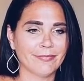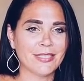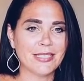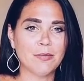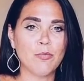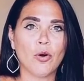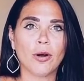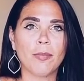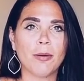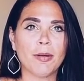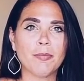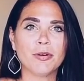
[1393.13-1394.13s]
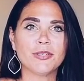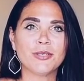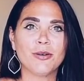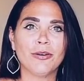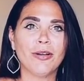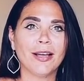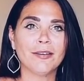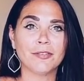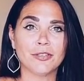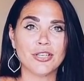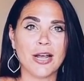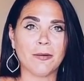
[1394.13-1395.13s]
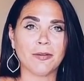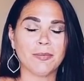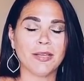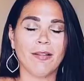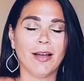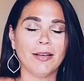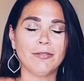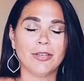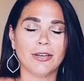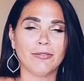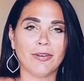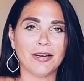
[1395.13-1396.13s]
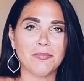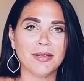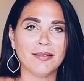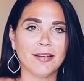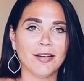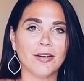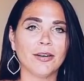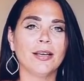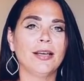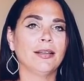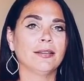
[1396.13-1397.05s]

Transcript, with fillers: see more about my personal life or chat with me live, you can find me there,